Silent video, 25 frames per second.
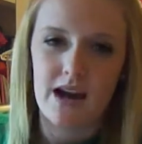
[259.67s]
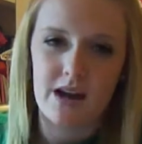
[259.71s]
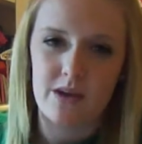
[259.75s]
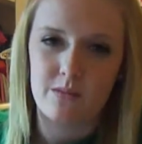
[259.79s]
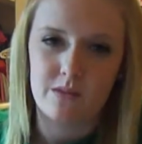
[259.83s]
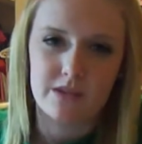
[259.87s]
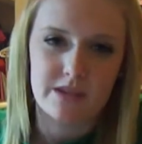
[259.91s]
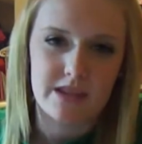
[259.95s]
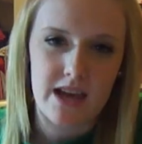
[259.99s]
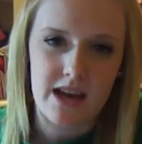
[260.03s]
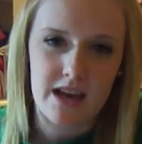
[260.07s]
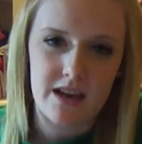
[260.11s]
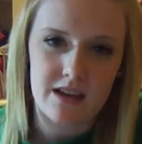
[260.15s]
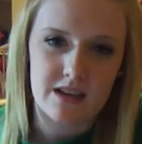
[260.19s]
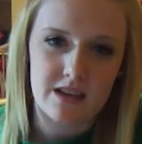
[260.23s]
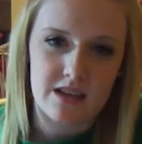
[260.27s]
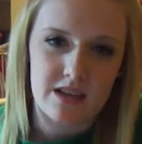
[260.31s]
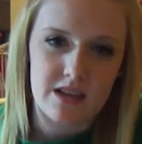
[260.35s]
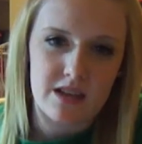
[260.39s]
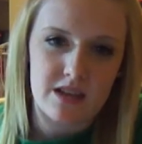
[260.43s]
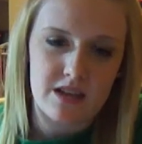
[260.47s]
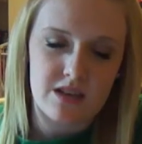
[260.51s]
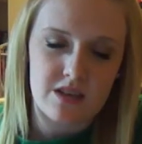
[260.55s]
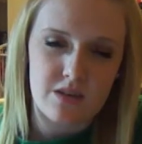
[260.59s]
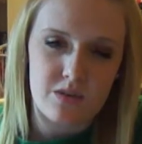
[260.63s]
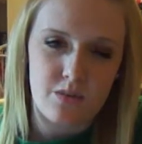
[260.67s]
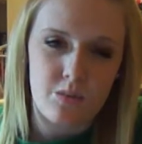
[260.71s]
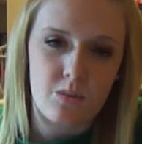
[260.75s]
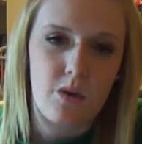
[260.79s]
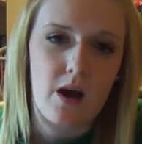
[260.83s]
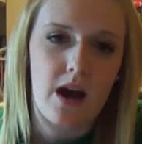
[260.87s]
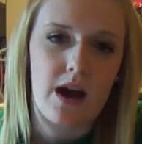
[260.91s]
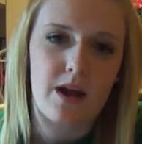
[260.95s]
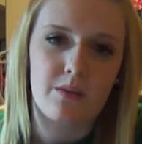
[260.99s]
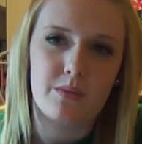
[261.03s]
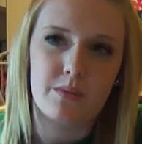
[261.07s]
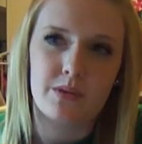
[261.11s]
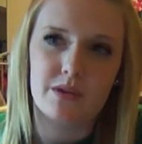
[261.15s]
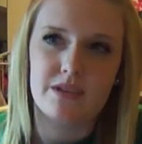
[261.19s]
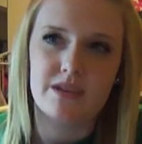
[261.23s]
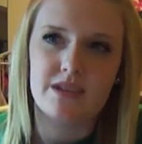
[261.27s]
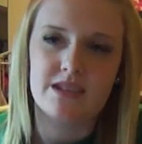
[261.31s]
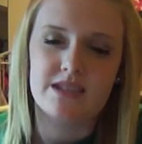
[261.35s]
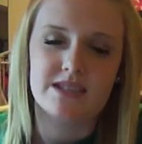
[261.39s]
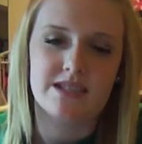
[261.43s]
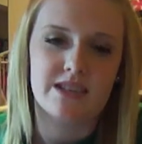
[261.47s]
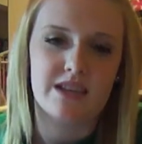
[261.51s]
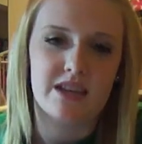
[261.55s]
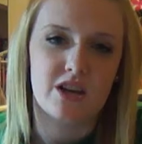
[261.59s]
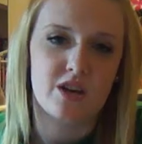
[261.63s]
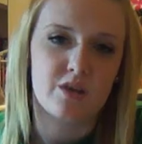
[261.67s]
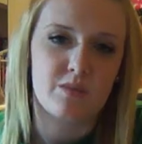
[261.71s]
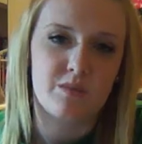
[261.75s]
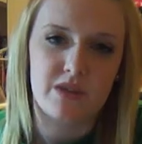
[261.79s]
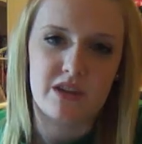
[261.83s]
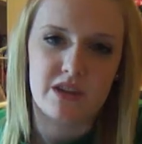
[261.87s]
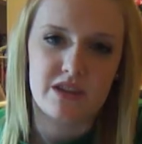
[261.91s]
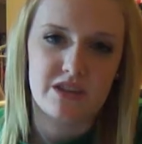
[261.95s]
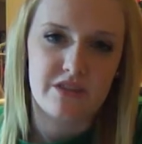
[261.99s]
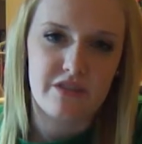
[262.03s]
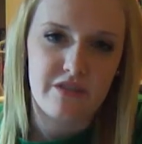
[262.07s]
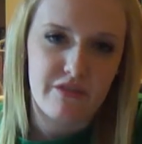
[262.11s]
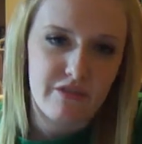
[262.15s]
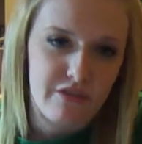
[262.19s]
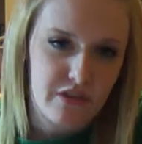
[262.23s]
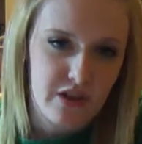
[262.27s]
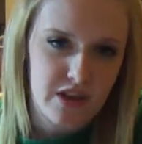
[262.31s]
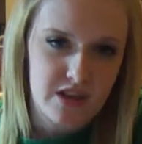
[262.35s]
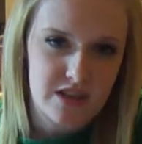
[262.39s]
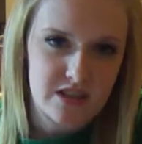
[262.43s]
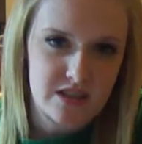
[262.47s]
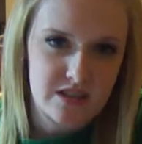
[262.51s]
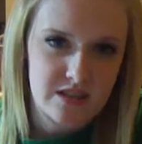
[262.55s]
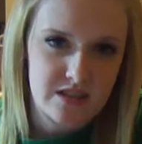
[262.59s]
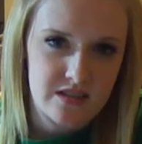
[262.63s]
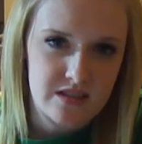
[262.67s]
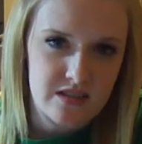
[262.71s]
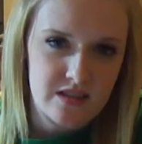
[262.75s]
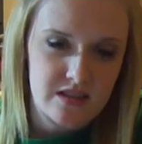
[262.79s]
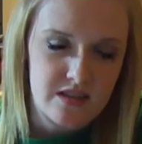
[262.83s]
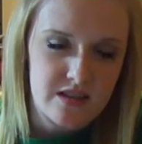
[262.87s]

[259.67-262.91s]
would the singer be in the front?